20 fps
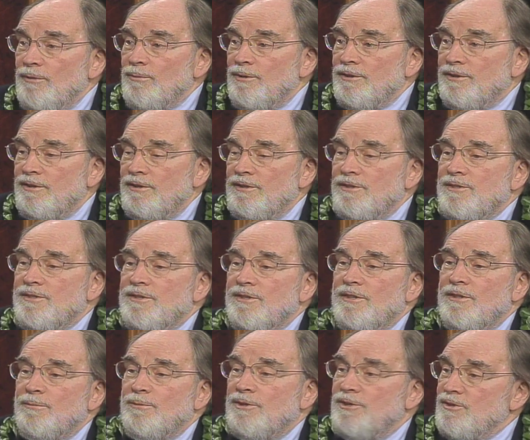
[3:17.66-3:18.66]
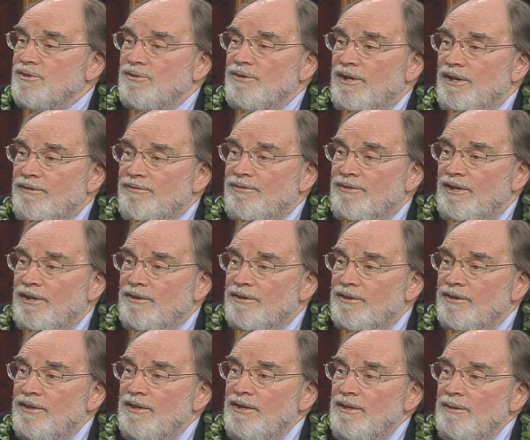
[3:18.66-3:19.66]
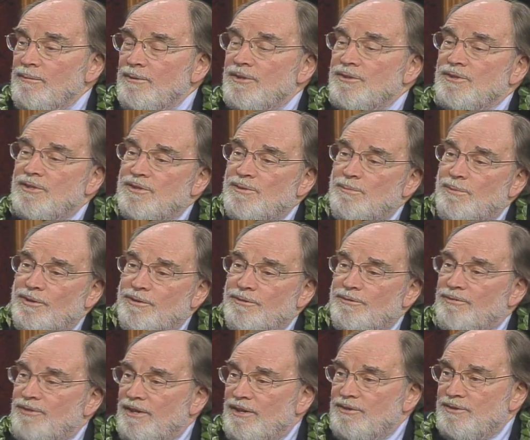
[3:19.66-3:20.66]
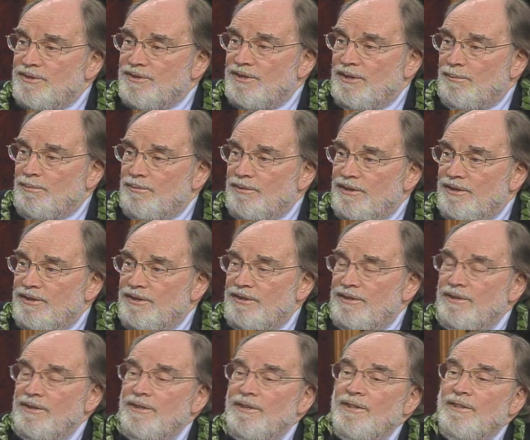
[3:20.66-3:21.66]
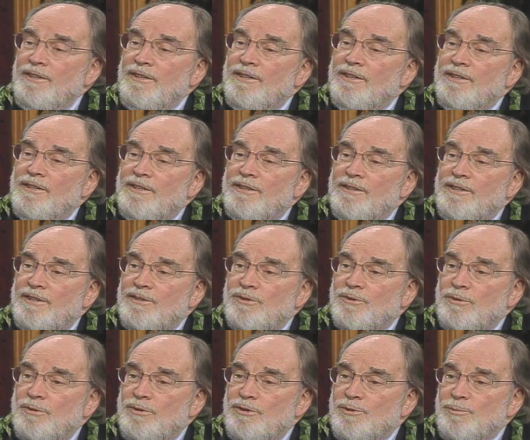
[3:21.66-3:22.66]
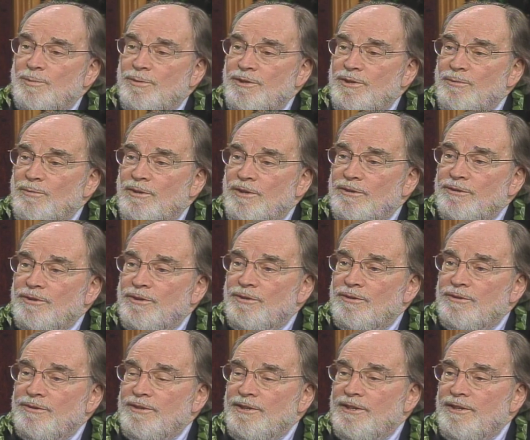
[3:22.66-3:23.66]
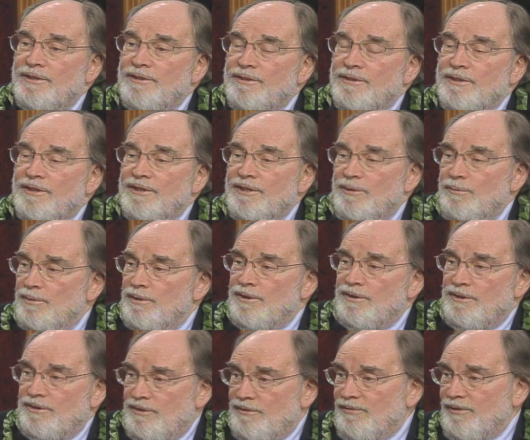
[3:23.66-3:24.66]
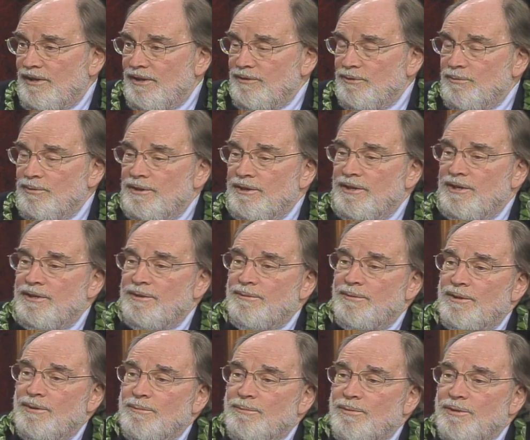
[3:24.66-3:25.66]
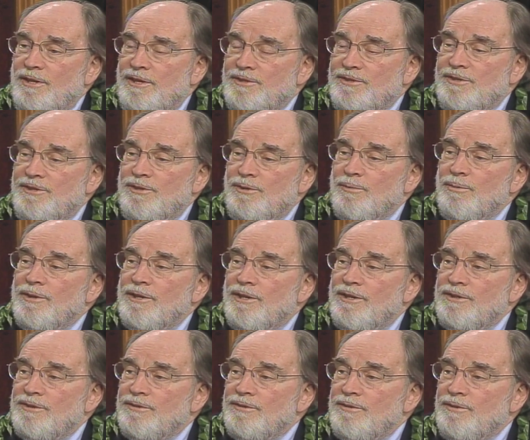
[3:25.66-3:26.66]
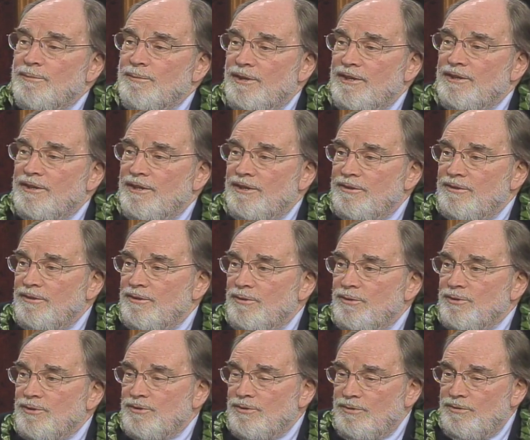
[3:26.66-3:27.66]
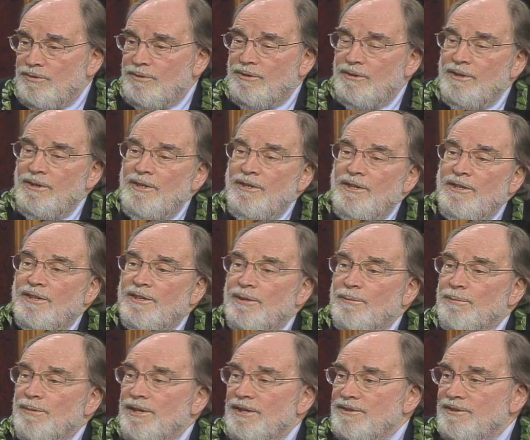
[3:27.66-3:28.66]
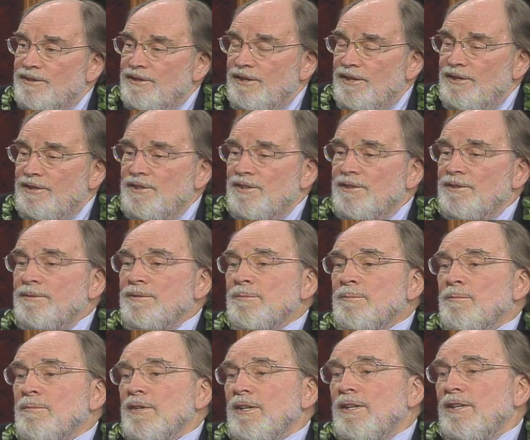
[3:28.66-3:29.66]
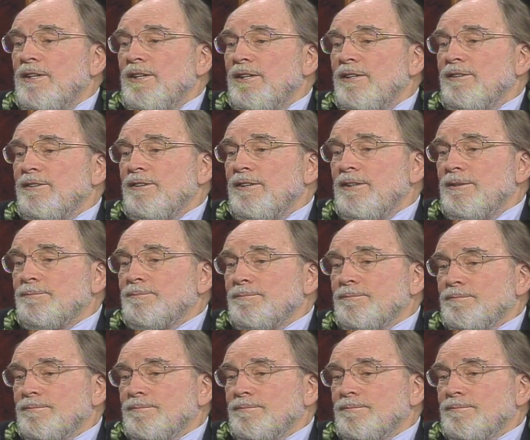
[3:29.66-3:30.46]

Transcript: with his uh, with his grandfather mm -hmm. because his mother and father separated. Right. Uh, that story is pretty well known, and uh, he wanted the father went on. Uh, Barack Senior went on to the mainland to go to school, and then back to Kenya, and um,